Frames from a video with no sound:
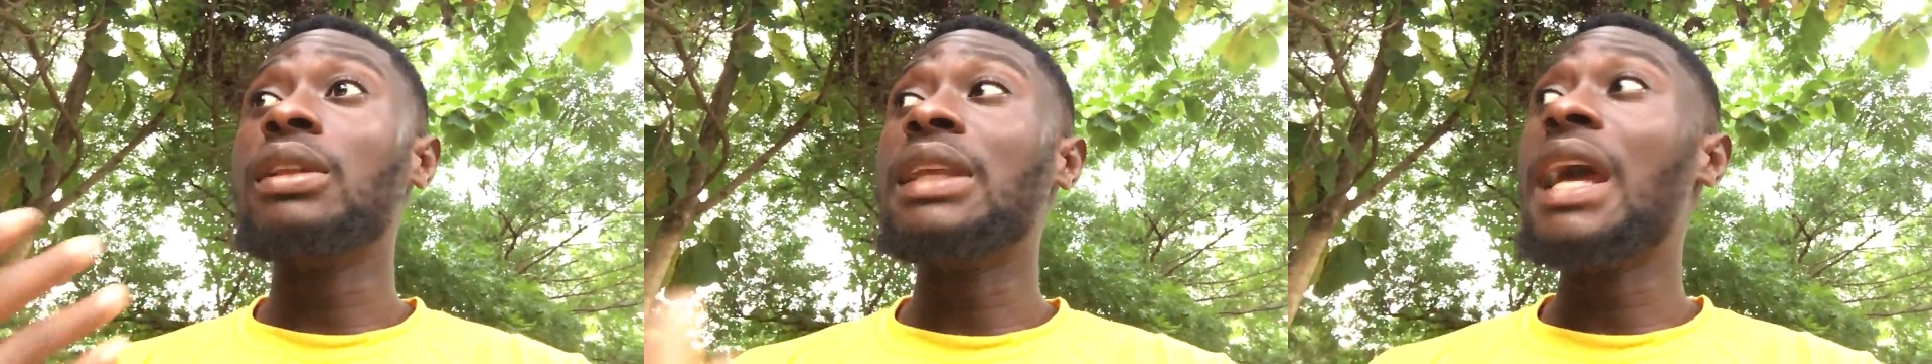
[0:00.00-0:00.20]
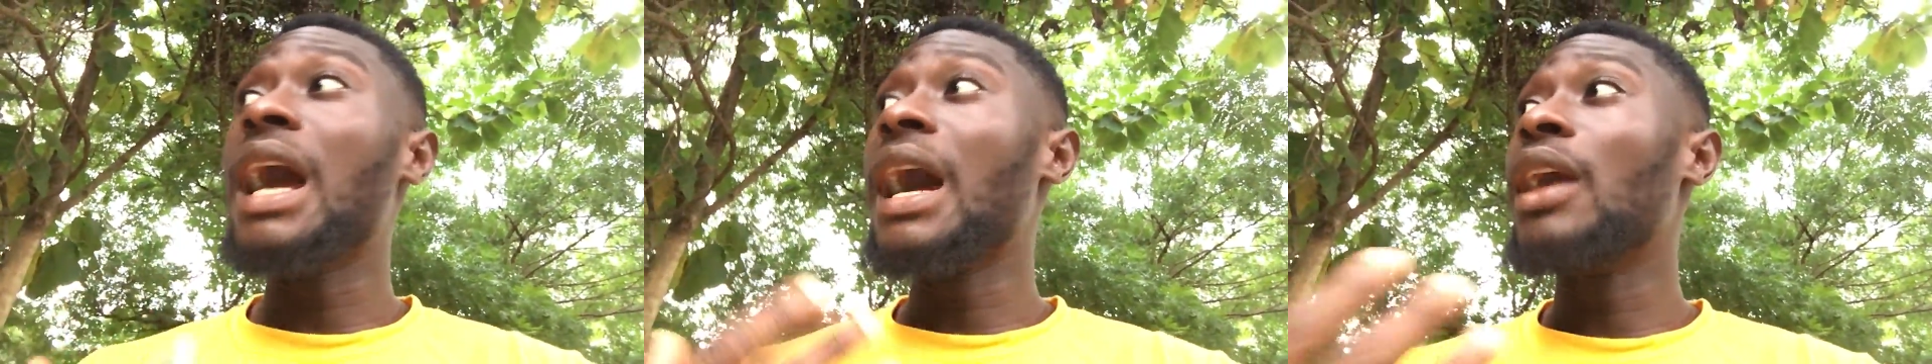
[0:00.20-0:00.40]

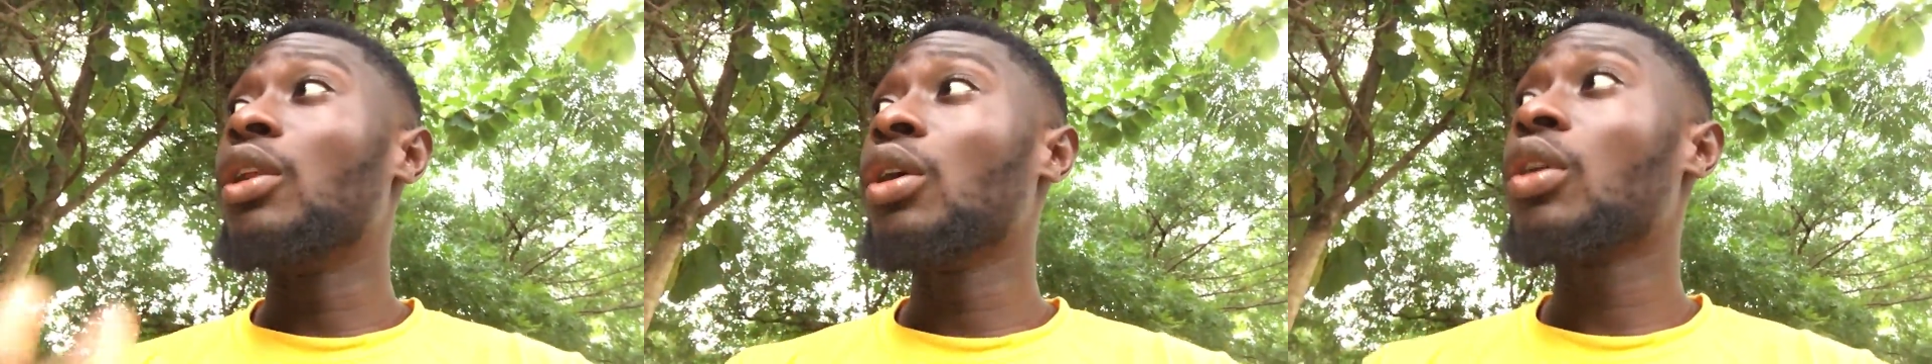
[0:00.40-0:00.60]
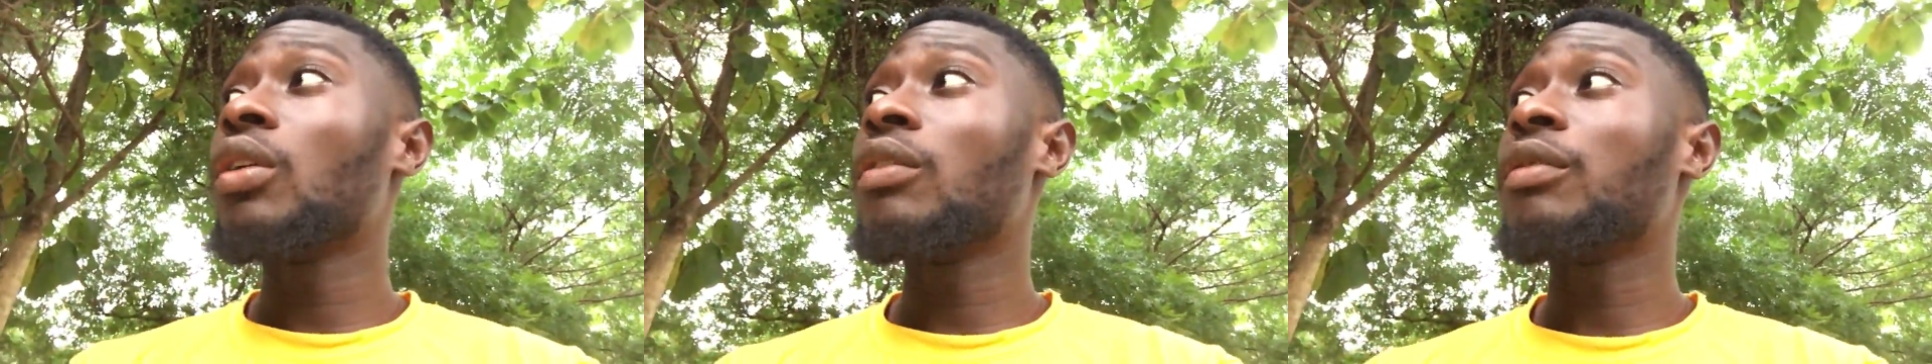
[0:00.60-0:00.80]
there are a
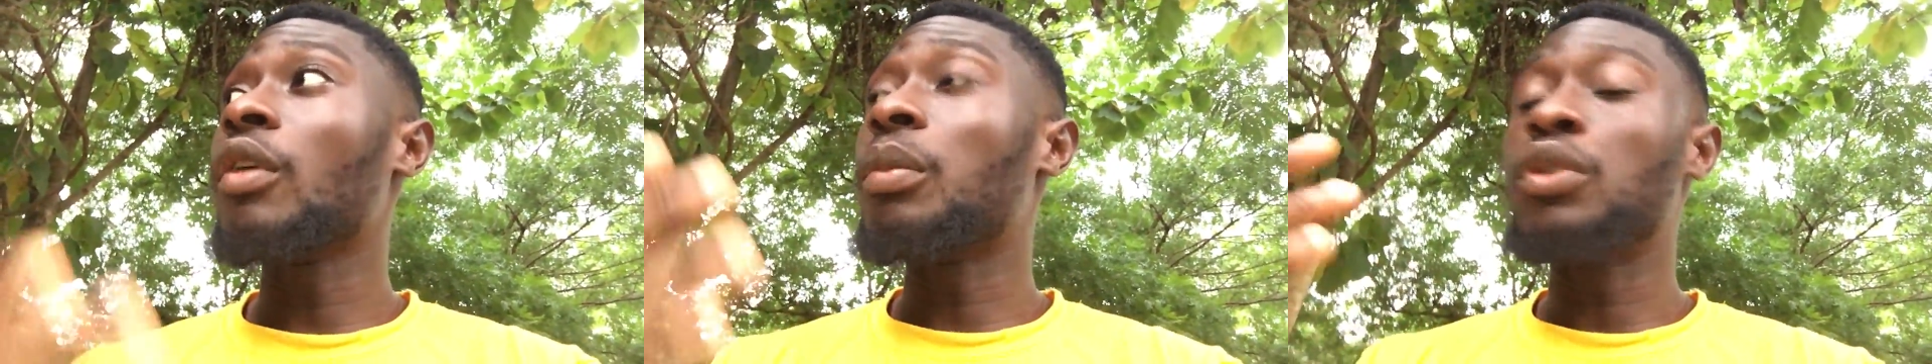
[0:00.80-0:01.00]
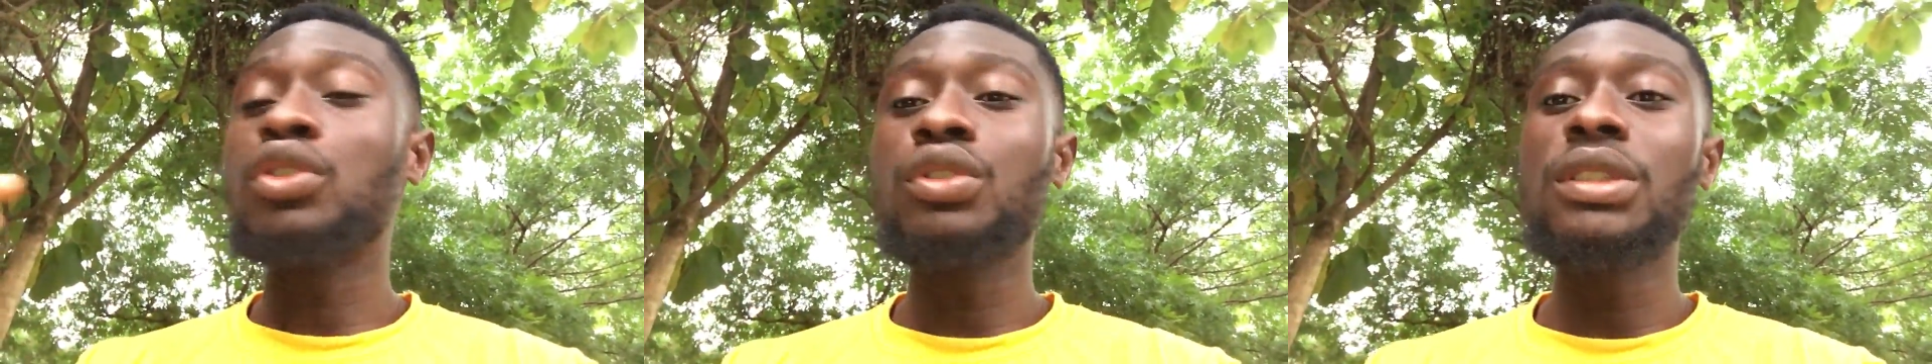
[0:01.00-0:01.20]
lot of
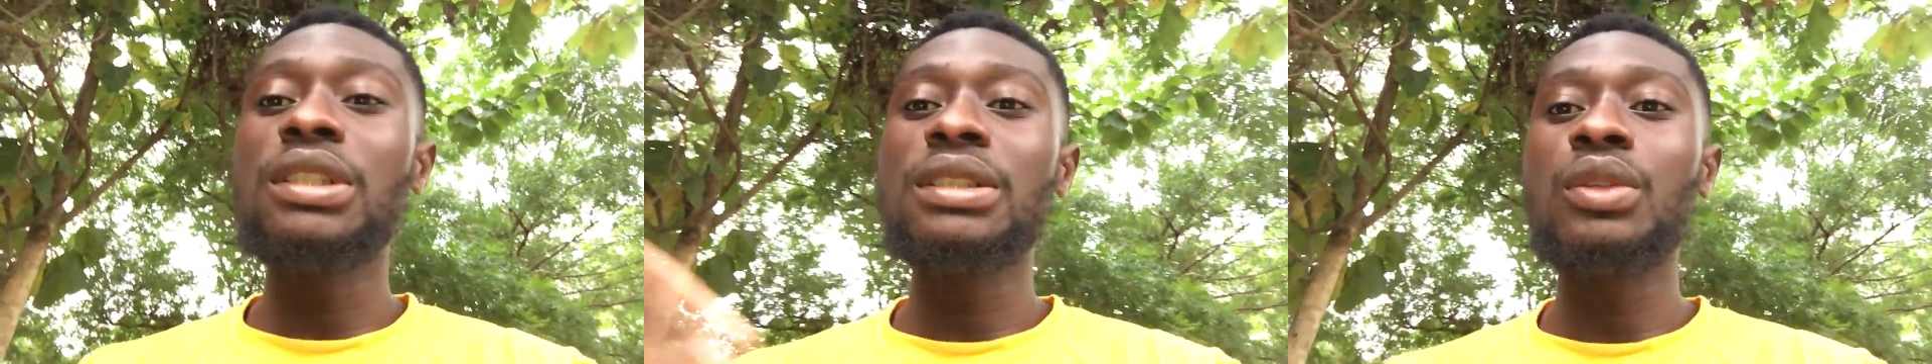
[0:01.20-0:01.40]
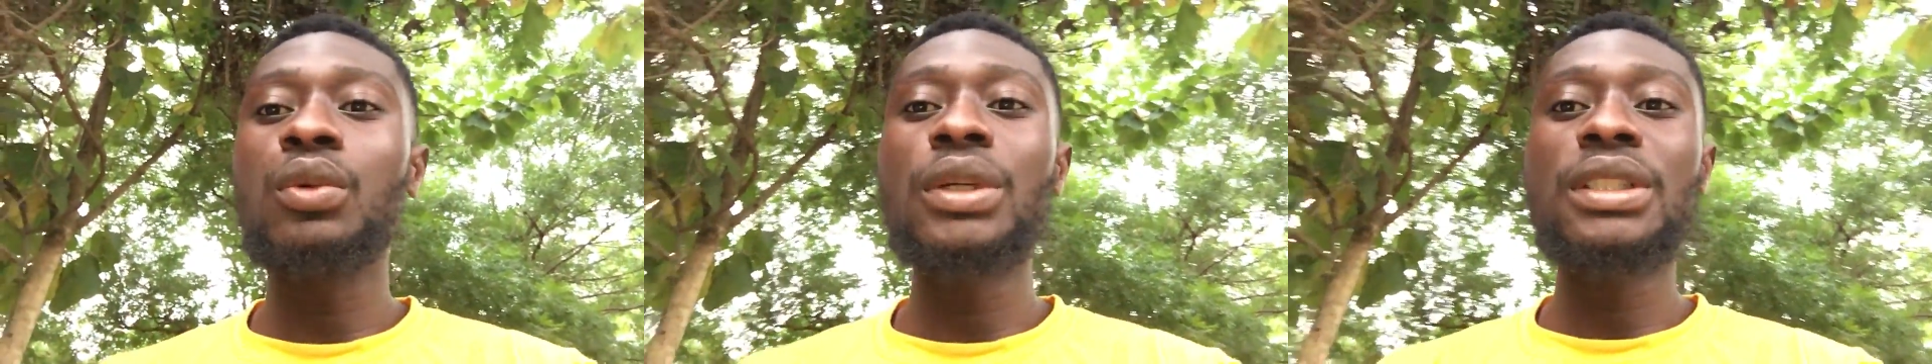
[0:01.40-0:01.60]

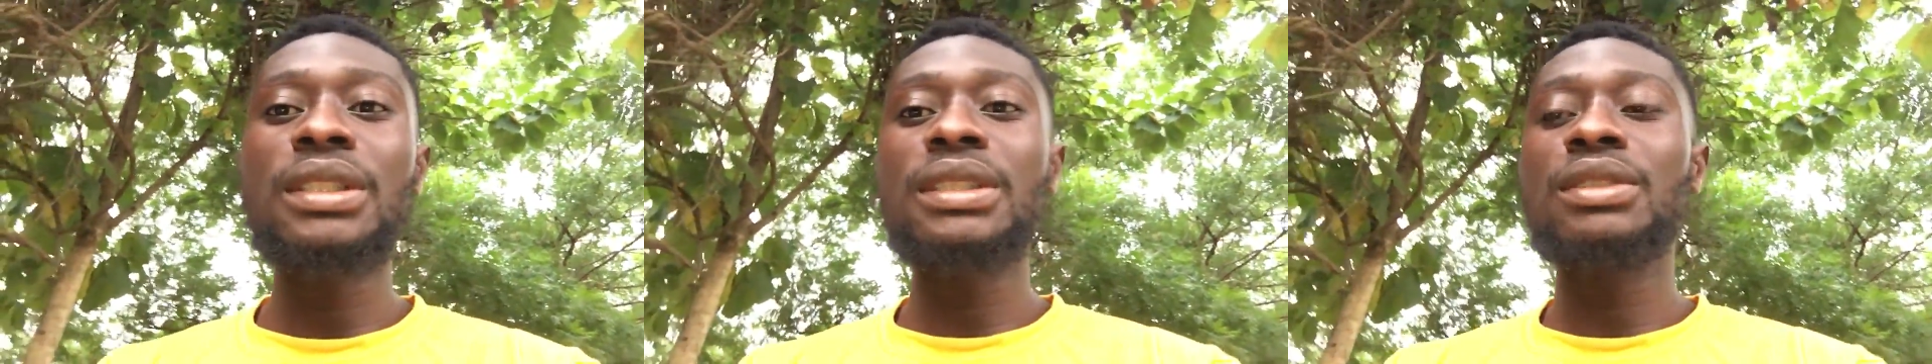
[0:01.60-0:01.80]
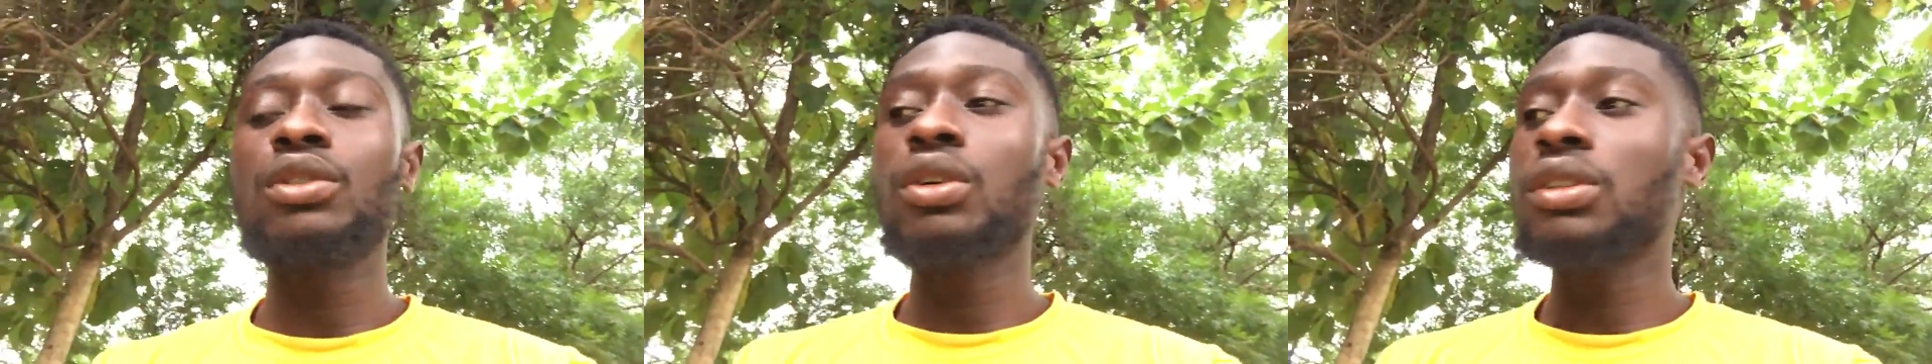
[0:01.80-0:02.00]
opportunity which
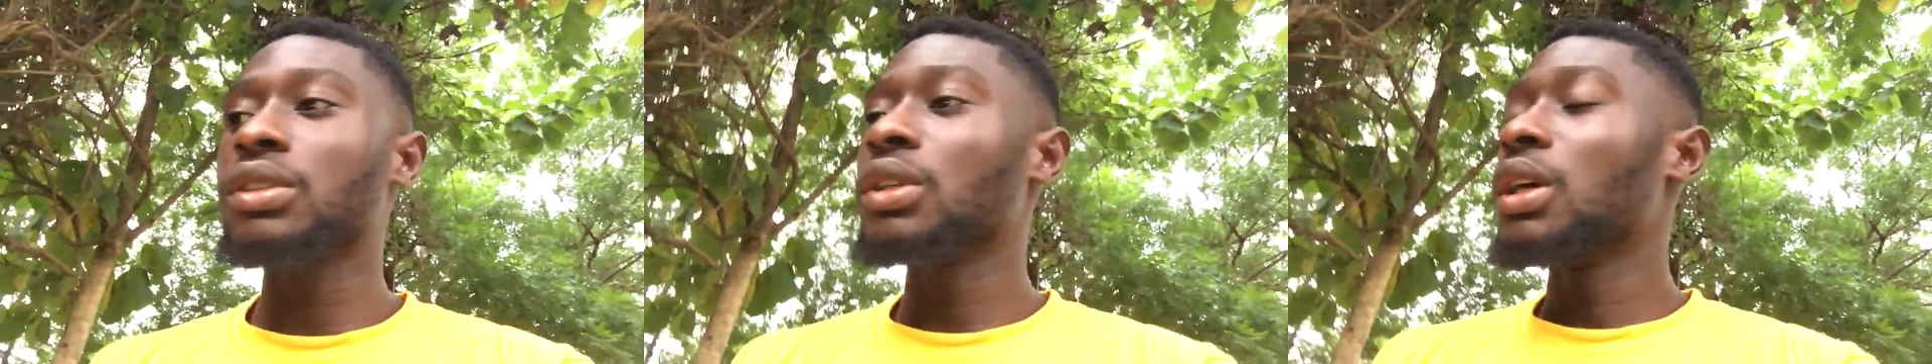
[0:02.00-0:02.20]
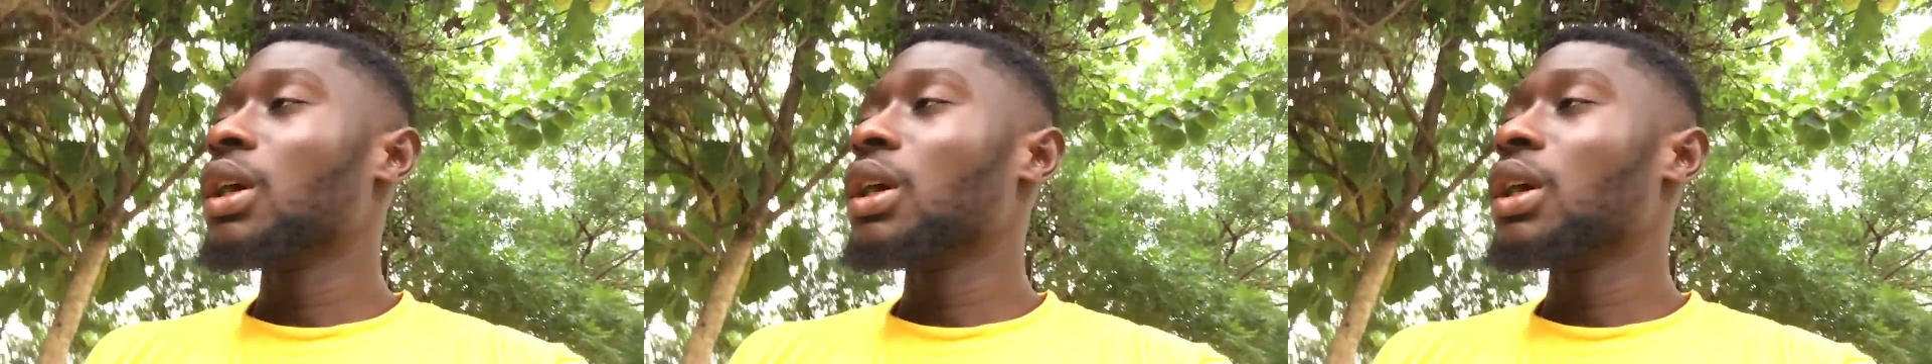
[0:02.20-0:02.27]
is not